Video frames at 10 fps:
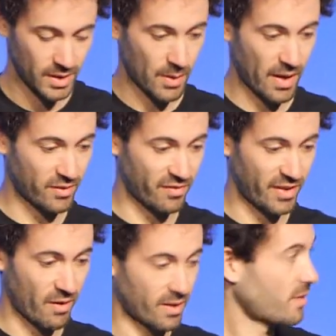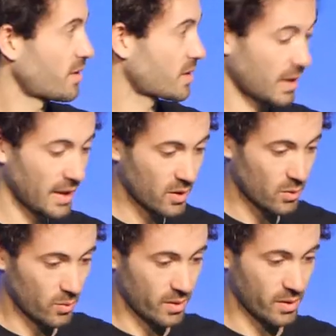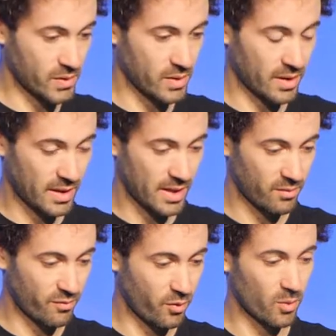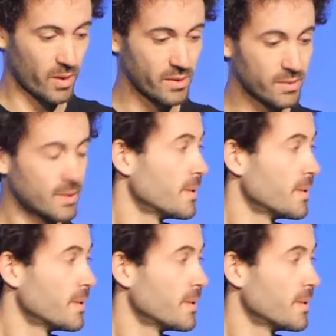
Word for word: Now I have to figure out how this clicker works. I hit forward.